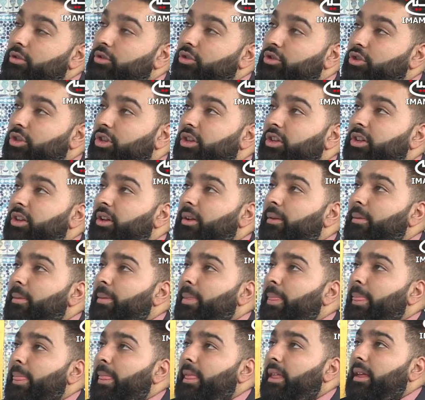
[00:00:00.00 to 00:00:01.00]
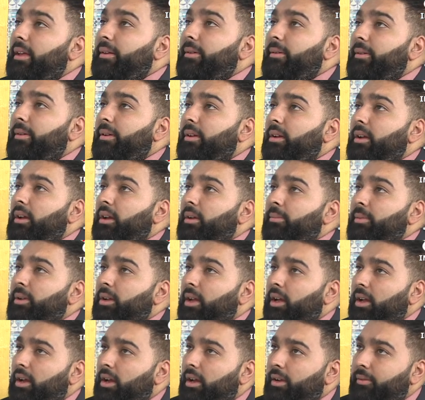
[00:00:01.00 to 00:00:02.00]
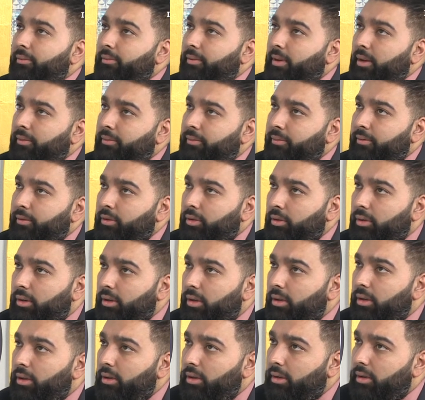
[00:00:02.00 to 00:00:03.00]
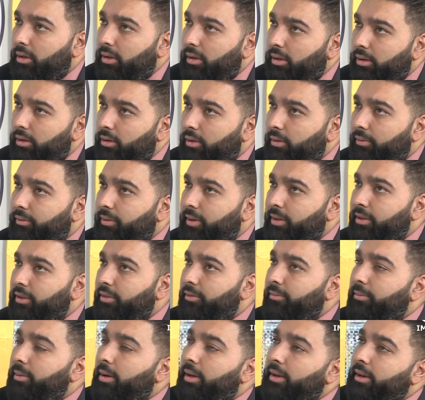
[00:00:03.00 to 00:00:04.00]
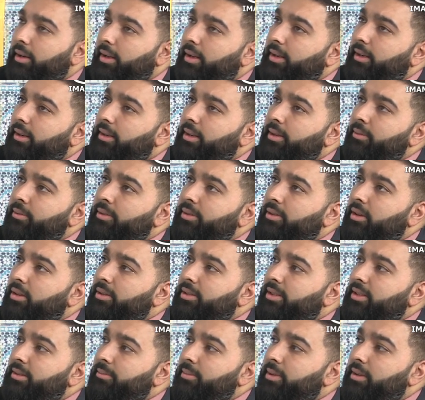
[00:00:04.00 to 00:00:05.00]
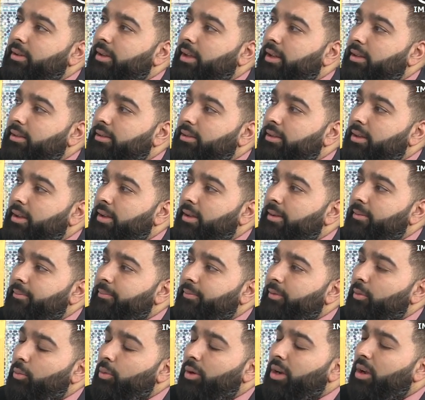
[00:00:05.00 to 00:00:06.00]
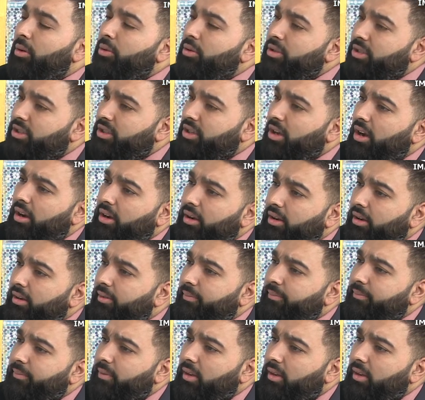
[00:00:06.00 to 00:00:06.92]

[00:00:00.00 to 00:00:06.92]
Shaykhna, I mean, I, have I've got a, you know, a friend of mine, and he was asking me that when I was young,